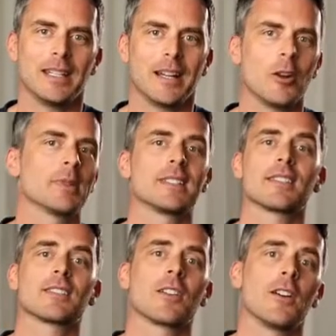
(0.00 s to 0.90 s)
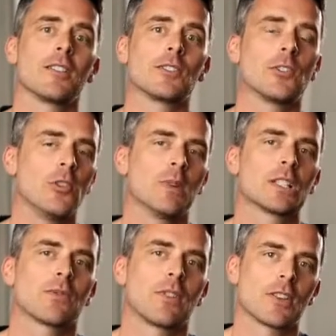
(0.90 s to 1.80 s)
I hope it doesn't cause too
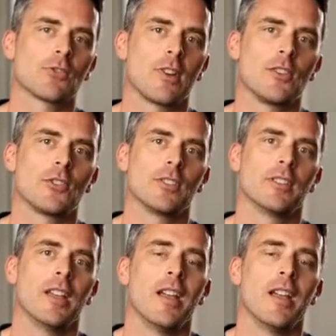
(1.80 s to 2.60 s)
much frustration.